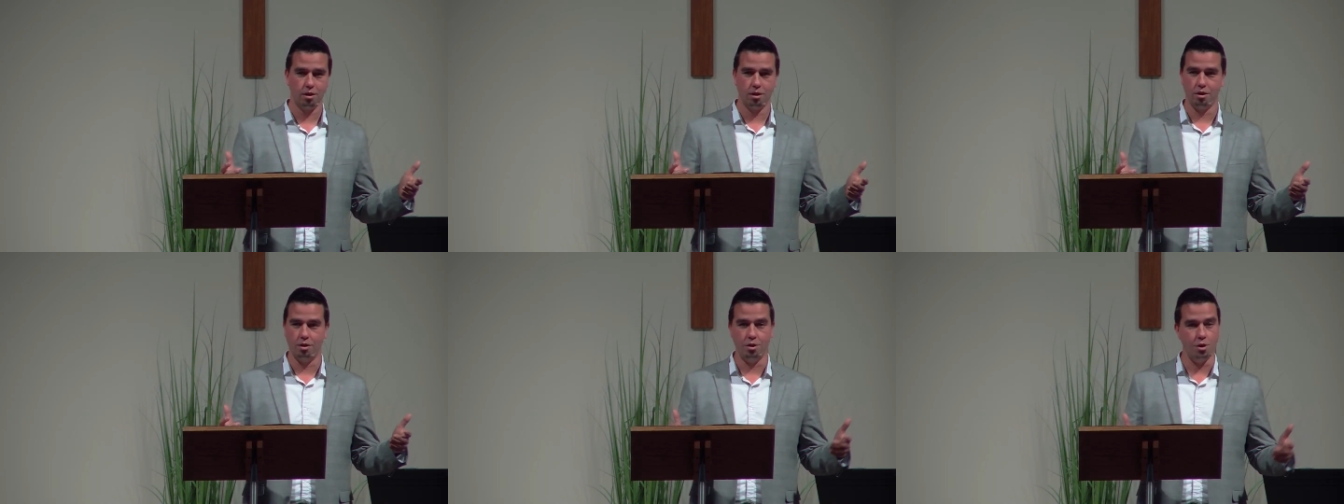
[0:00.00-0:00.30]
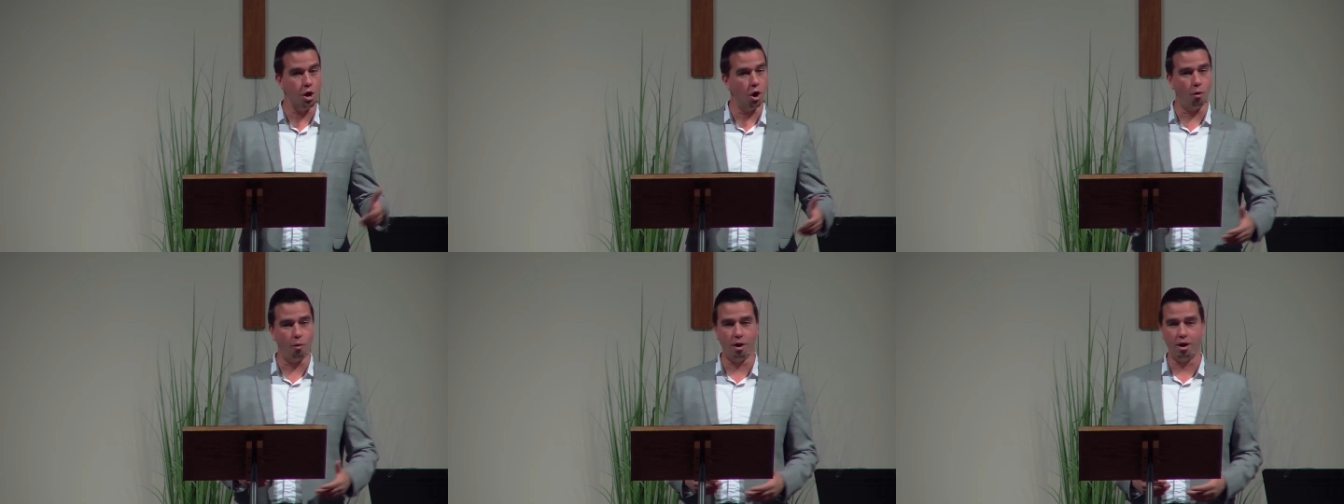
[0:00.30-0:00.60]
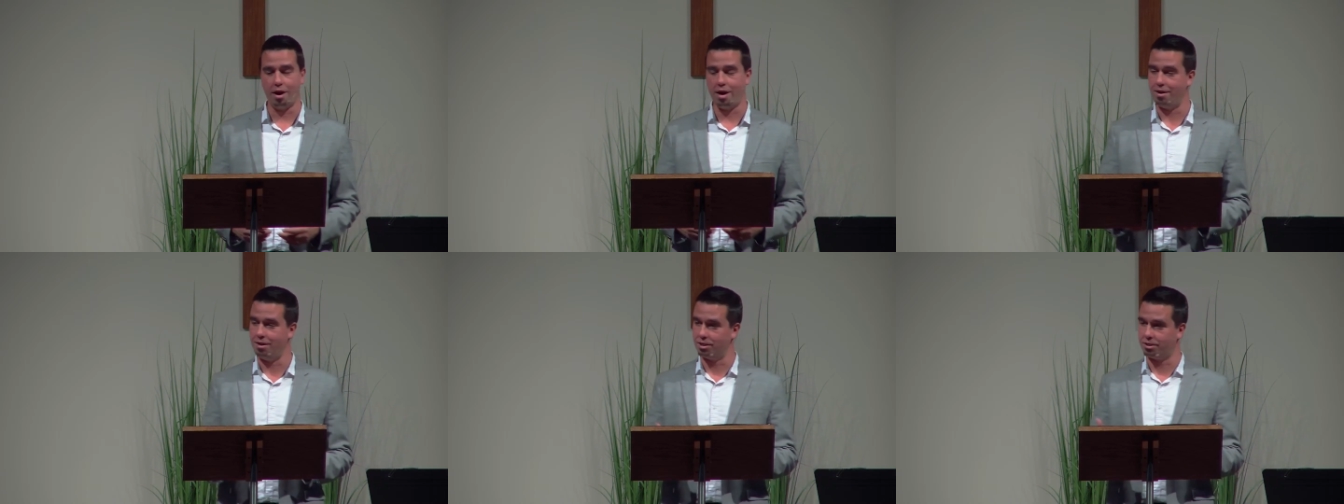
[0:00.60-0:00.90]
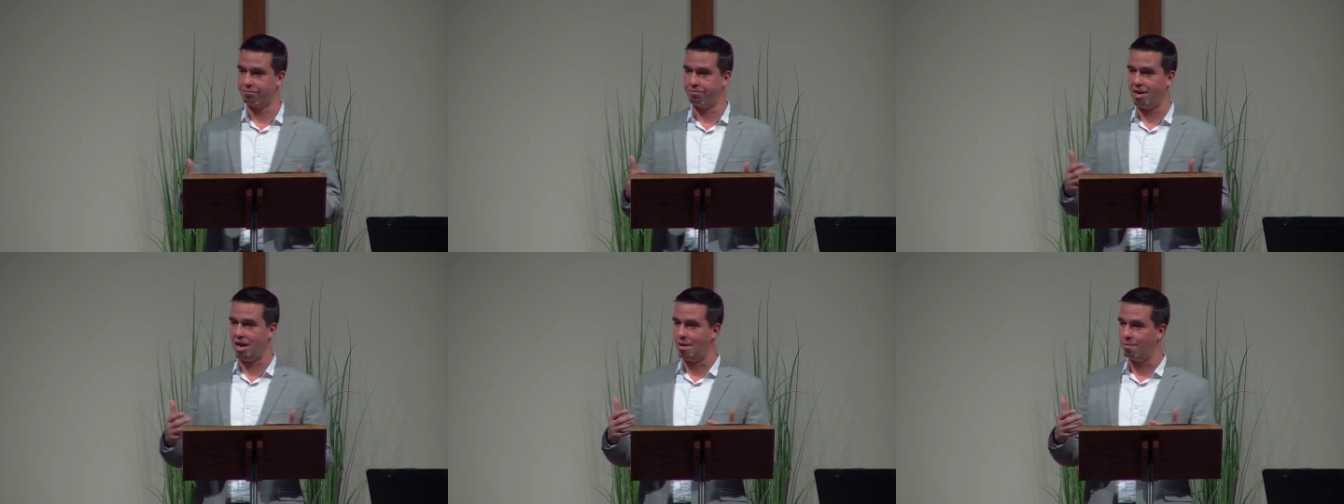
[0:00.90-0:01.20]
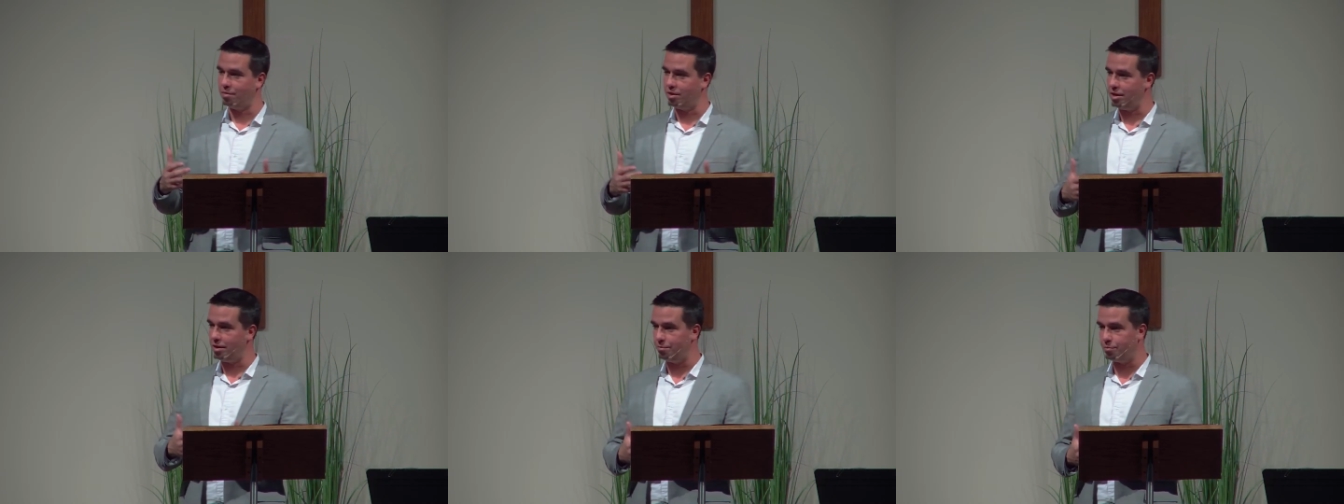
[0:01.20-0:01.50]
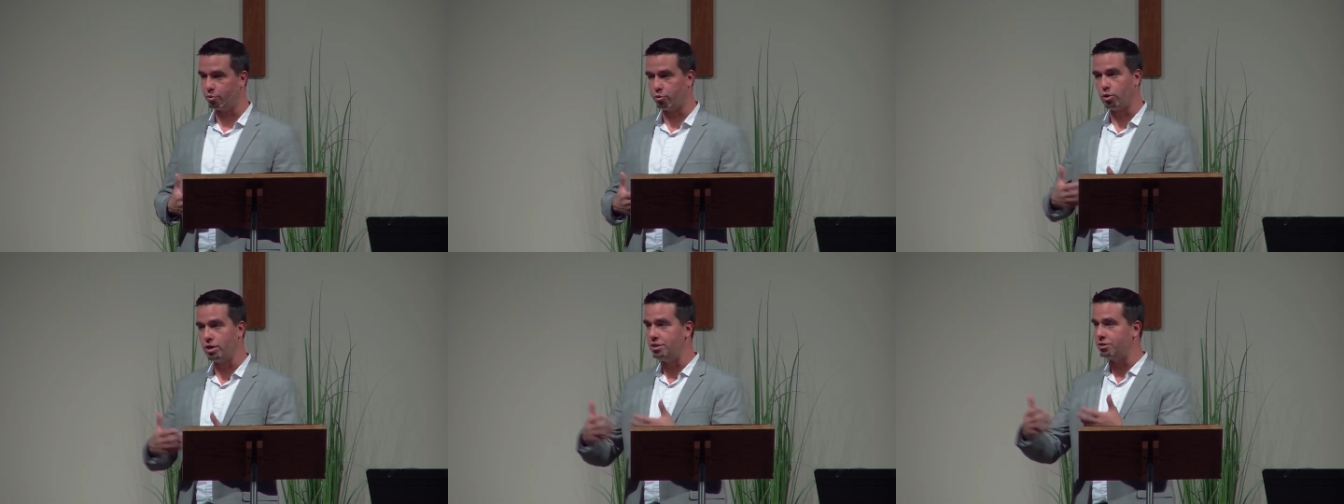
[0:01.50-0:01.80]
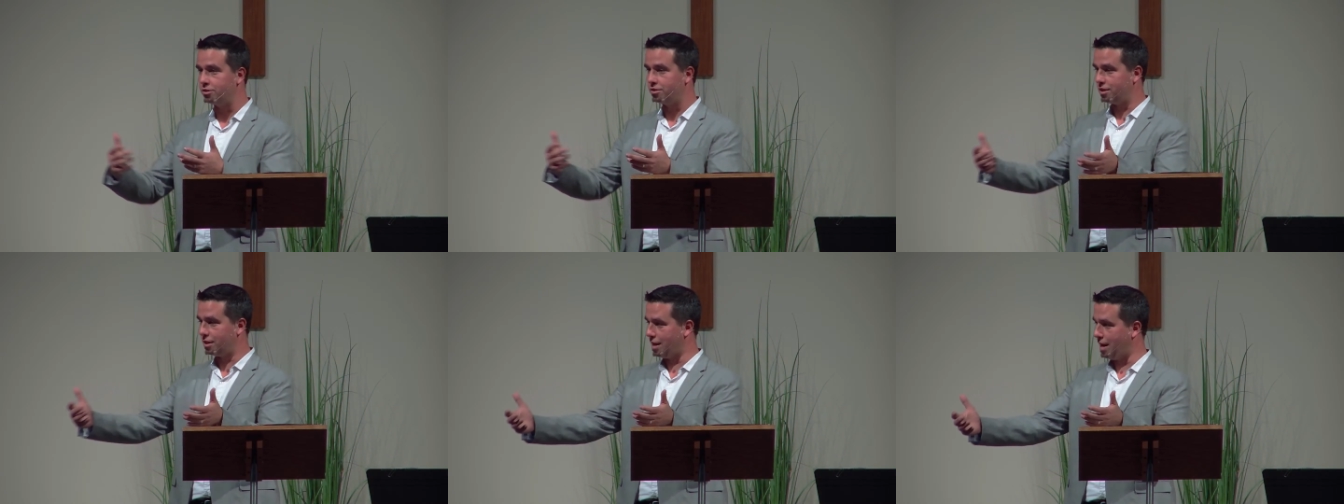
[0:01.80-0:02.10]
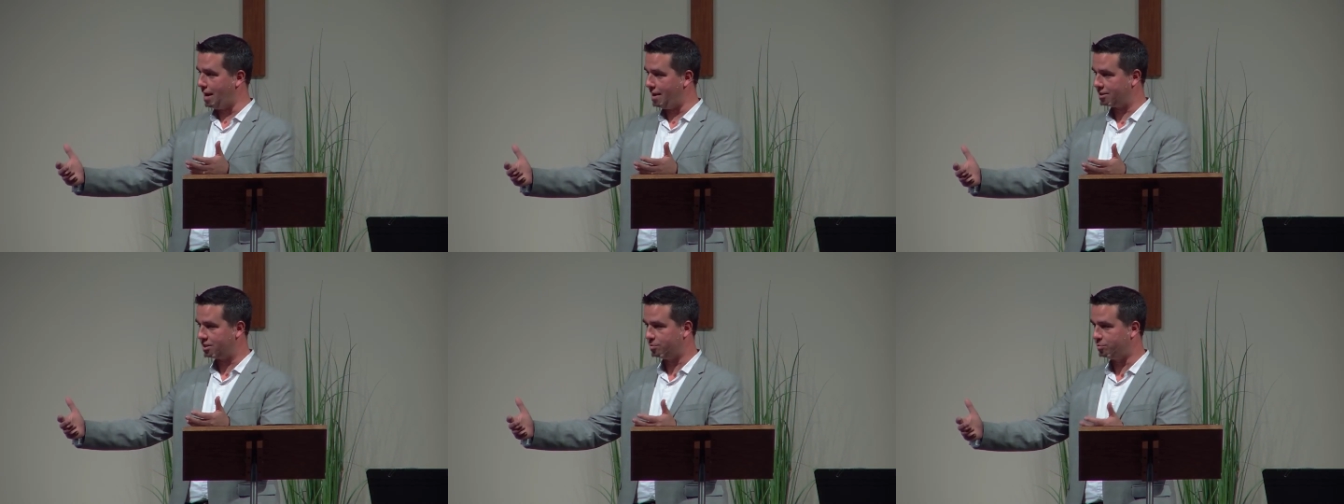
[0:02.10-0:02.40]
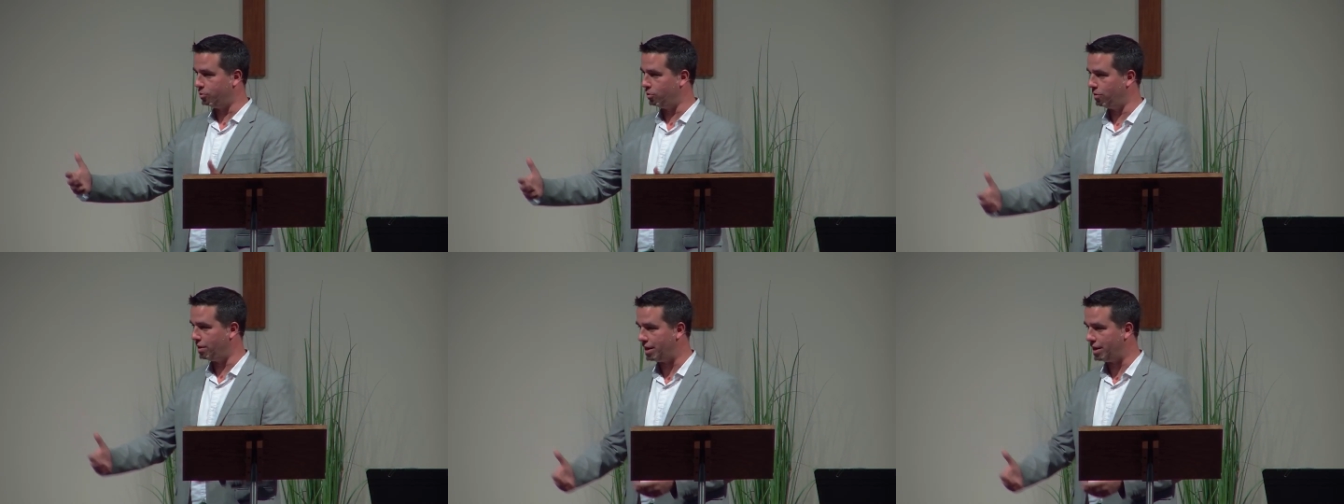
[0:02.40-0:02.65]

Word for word: Noah and his family preached the gospel.